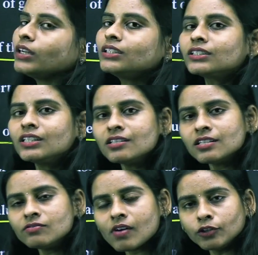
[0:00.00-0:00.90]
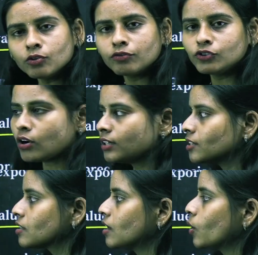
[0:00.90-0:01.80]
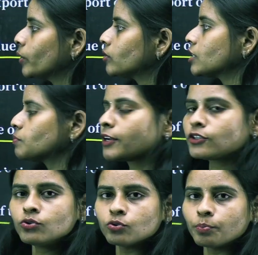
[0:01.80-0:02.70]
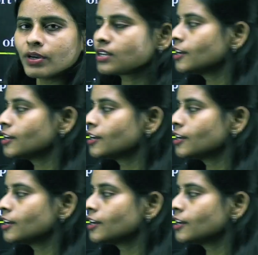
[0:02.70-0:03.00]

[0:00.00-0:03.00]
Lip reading: increase in value of dollars with respect to rupees.